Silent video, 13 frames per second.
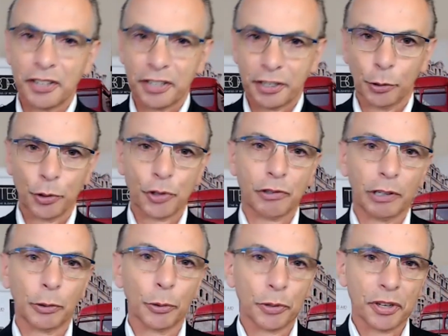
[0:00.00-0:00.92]
I still
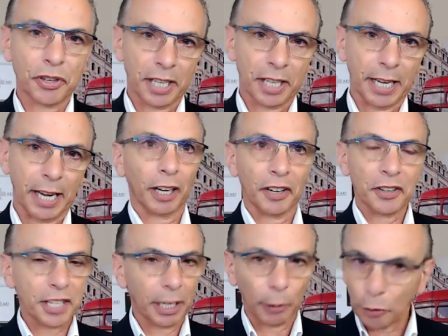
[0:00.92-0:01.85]
struggle to see. I
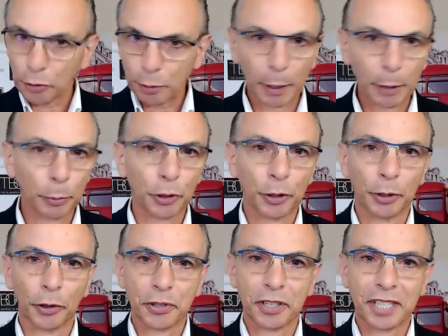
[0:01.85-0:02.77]
can see lots of people
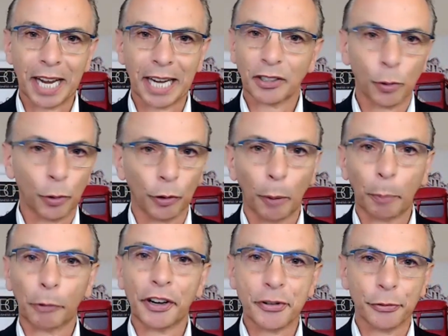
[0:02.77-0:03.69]
doing lots of tactical and
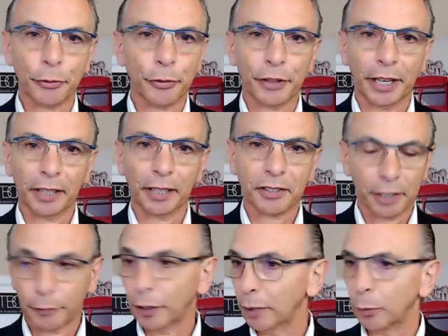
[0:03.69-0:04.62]
operational things.
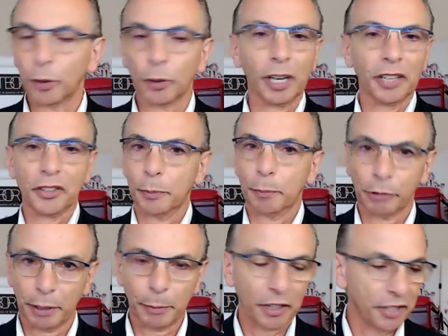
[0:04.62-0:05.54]
If I walk into
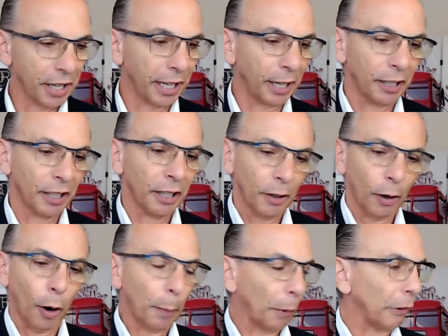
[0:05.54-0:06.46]
pretty much any
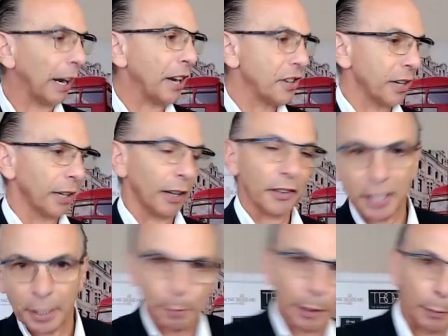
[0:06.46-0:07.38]
operation, I
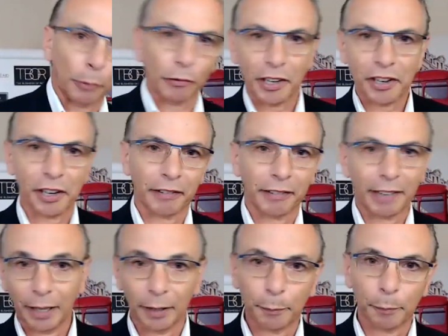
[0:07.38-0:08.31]
see people running
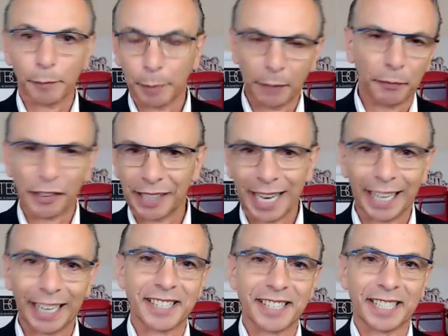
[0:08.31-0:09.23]
around, being very
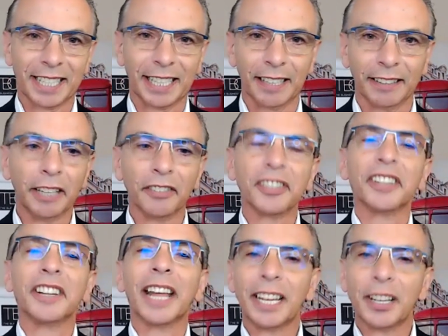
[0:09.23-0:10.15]
energetic in
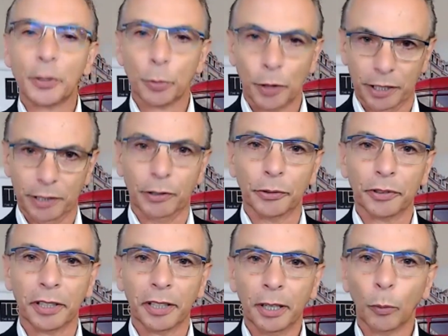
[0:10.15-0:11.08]
today's
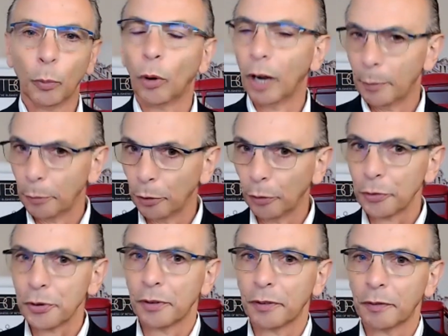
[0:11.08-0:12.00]
world. What I'm not